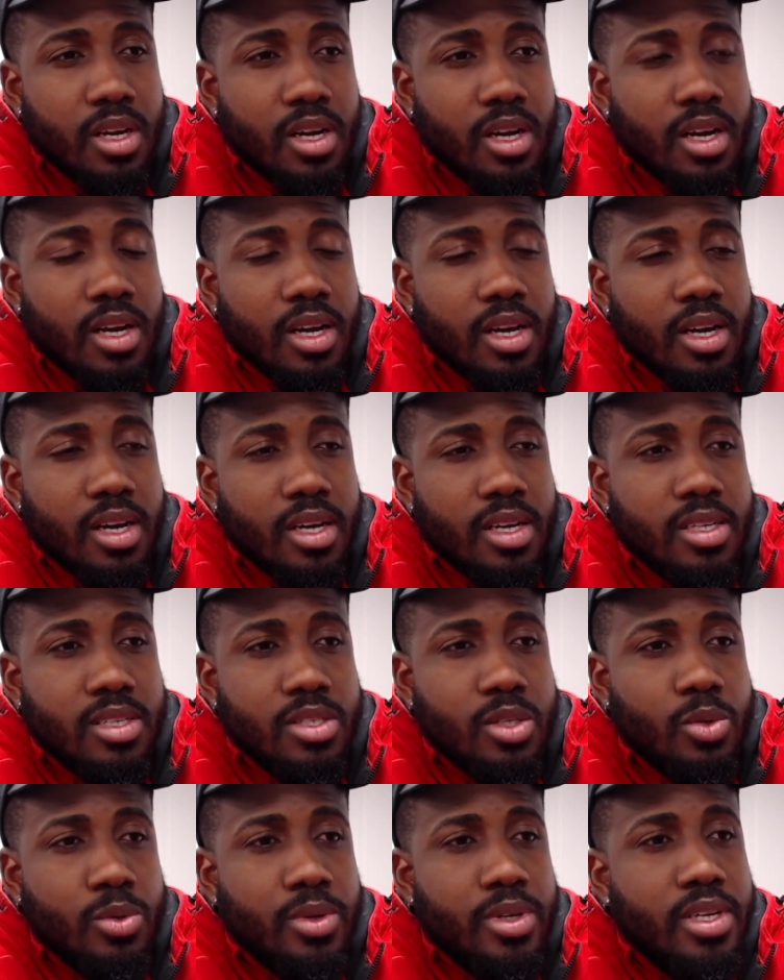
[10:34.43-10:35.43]
I
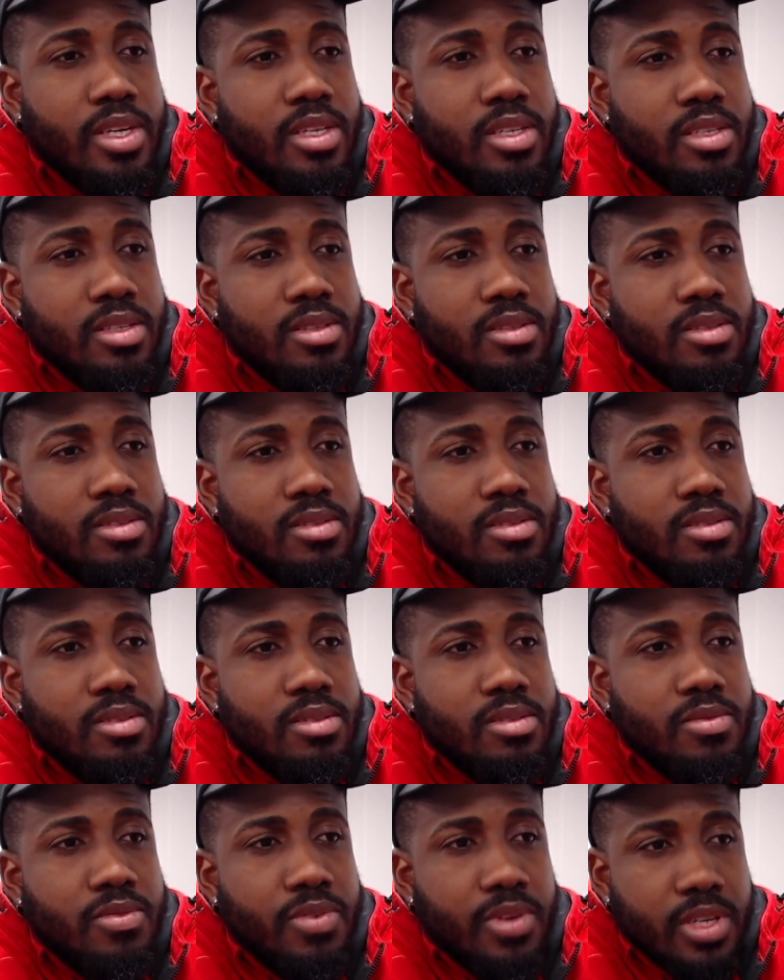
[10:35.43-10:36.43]
do eat
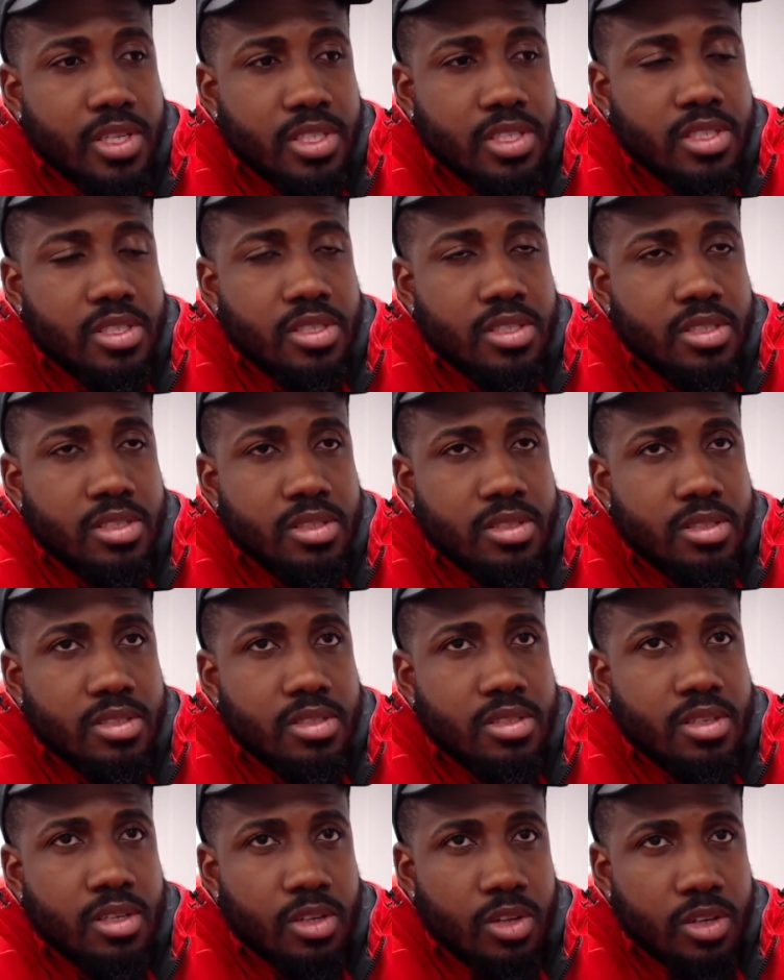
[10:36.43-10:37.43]
fish,
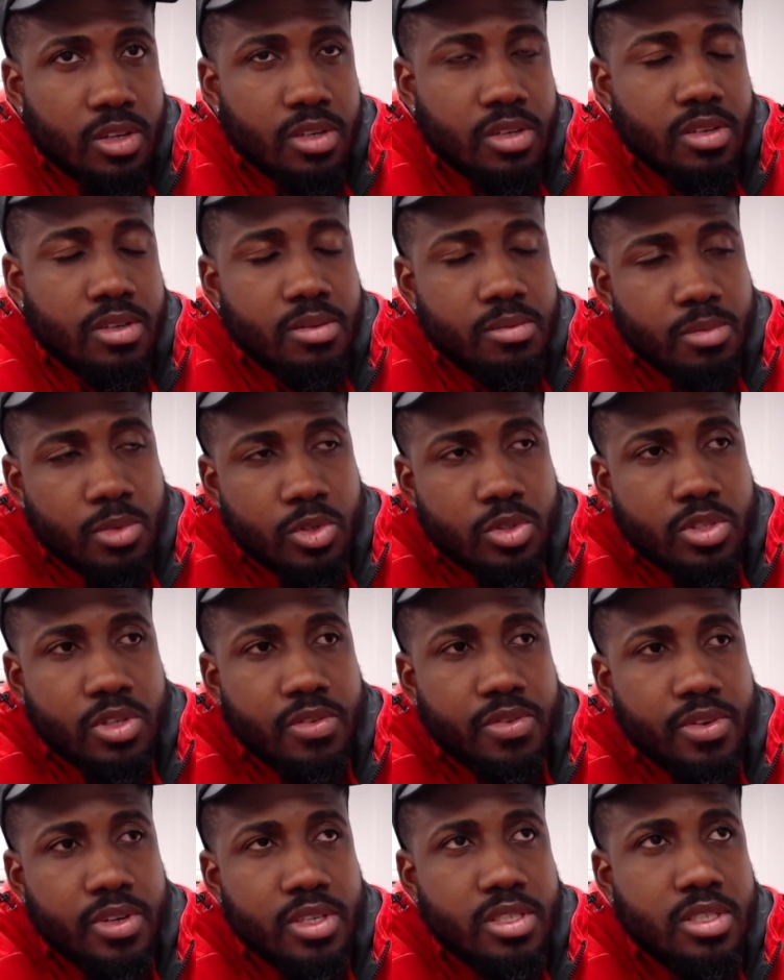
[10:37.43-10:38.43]
mostly
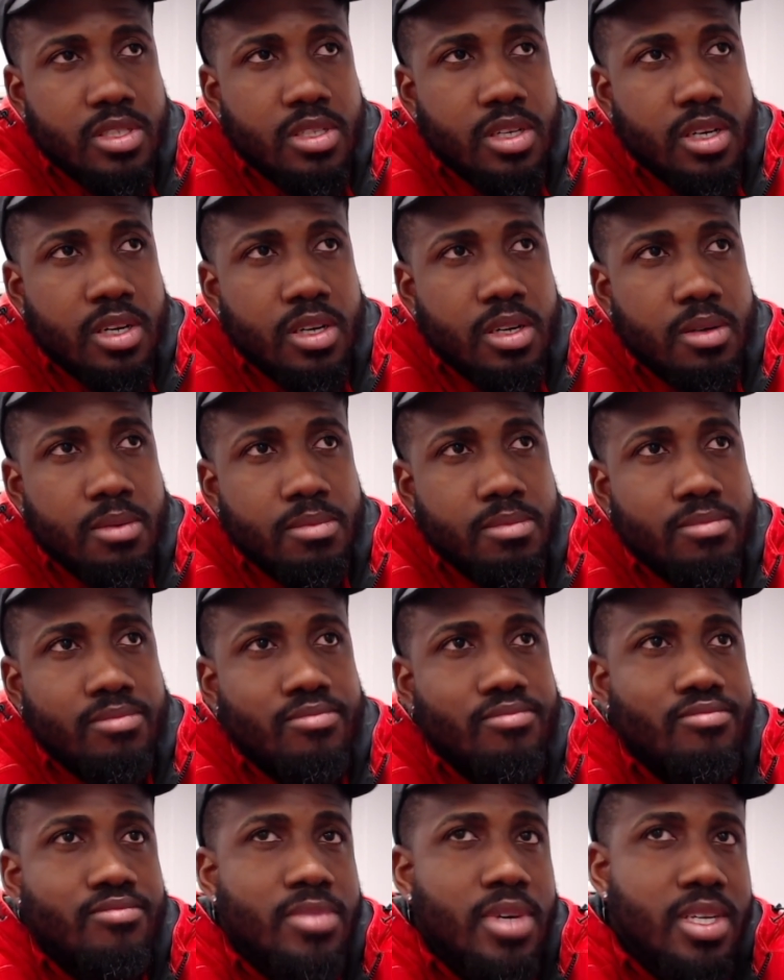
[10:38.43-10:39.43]
fish,
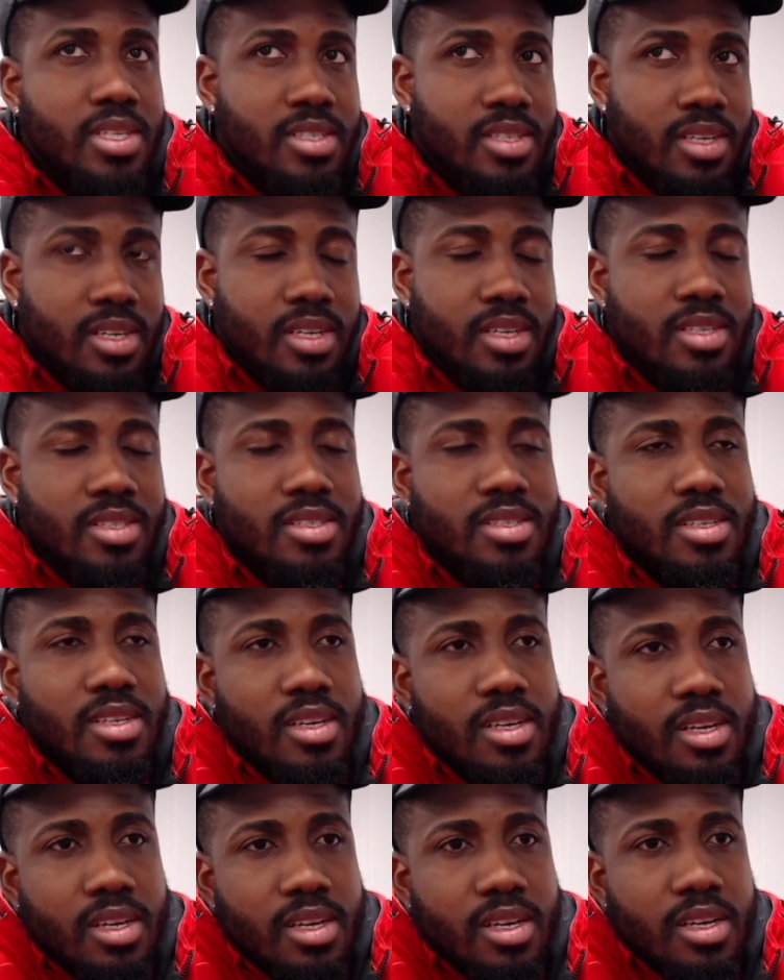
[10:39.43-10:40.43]
and chicken,
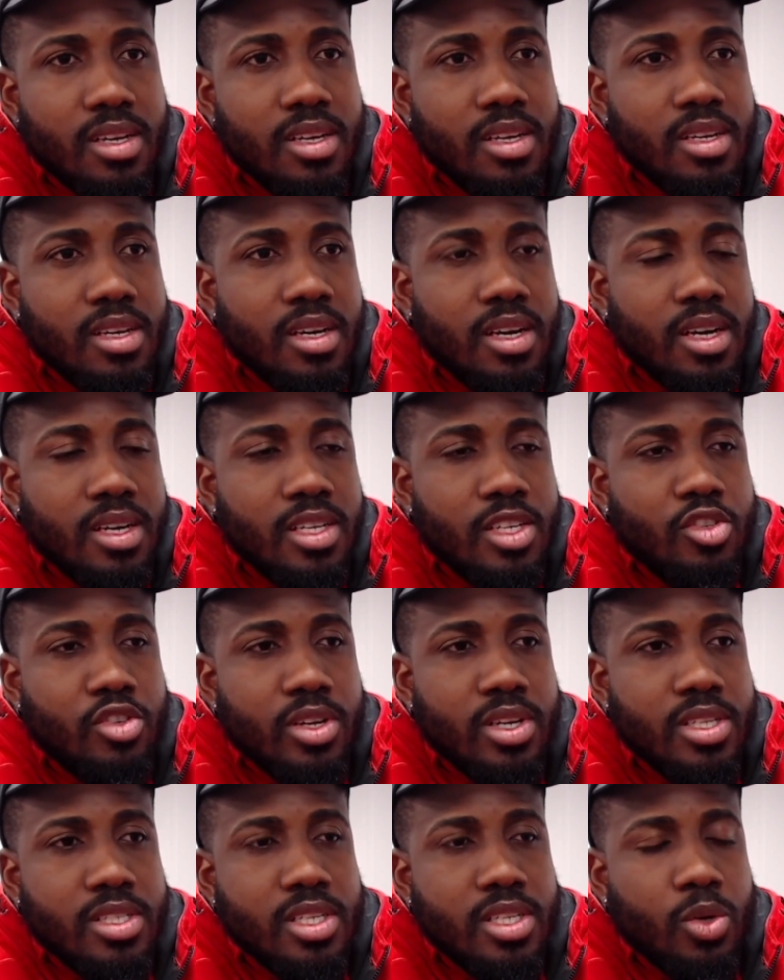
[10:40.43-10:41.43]
and I try
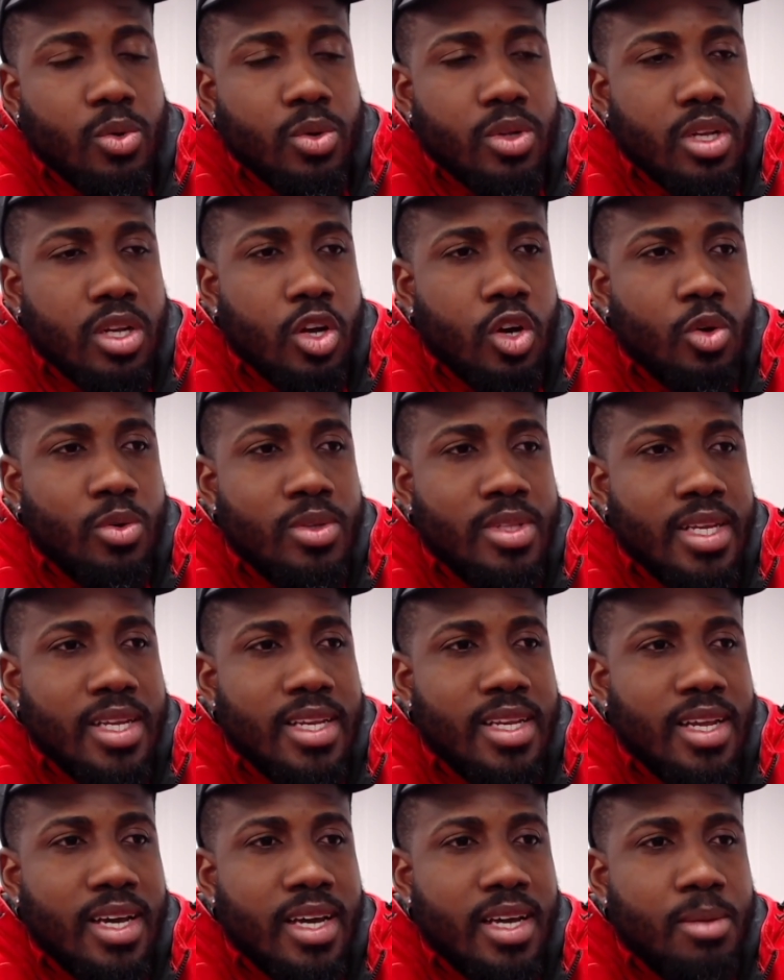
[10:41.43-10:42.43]
to stick along with that
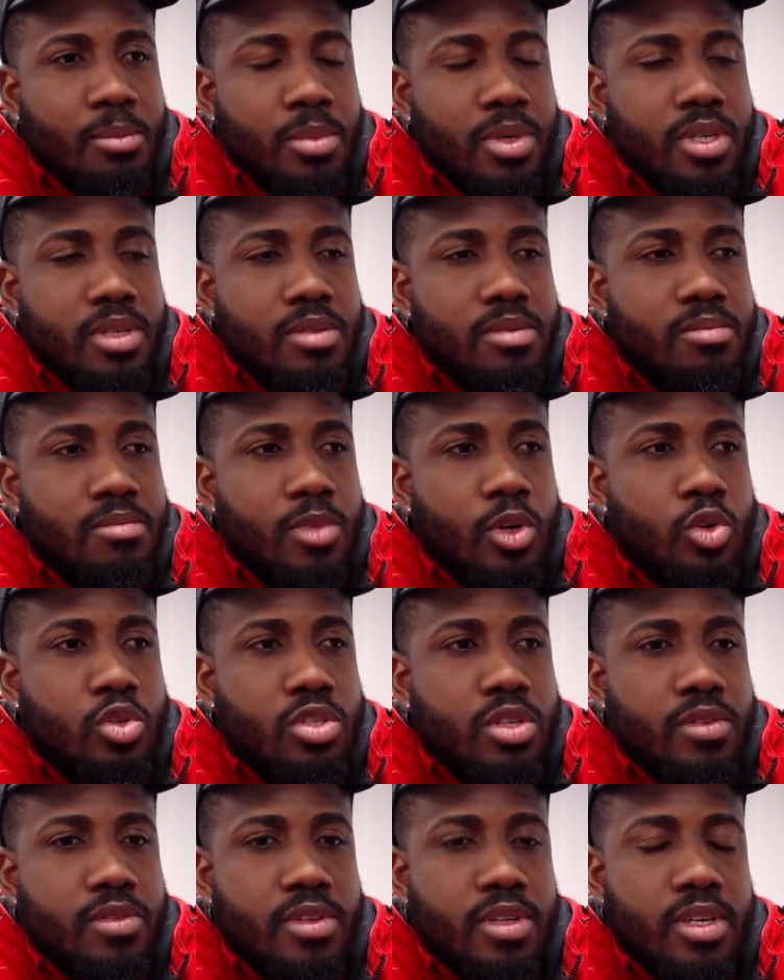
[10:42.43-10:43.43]
line. But most
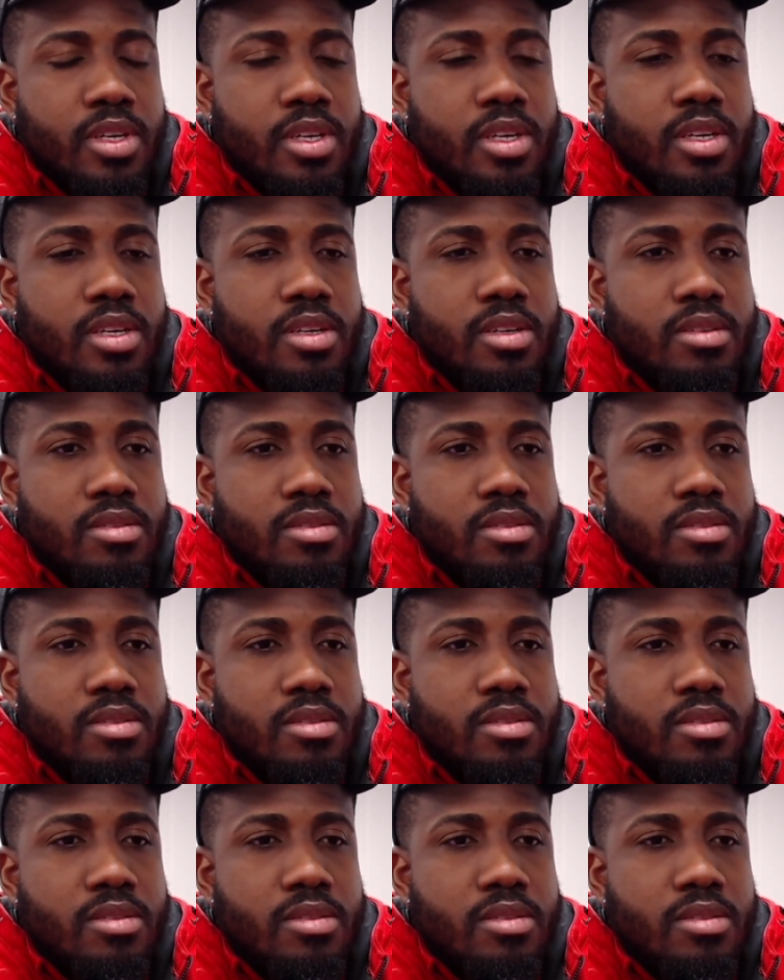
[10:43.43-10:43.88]
of the